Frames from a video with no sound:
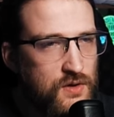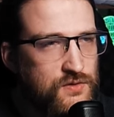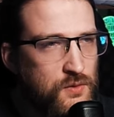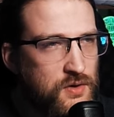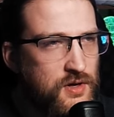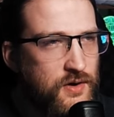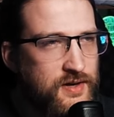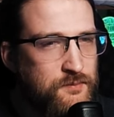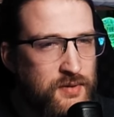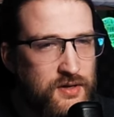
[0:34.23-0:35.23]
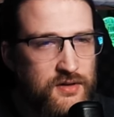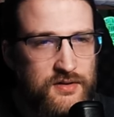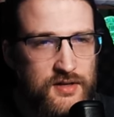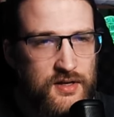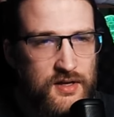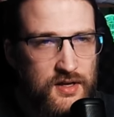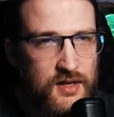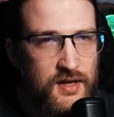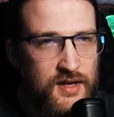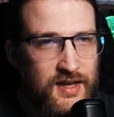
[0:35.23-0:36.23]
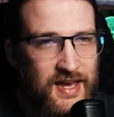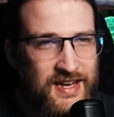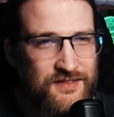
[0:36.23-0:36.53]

So we're gonna go ahead and build an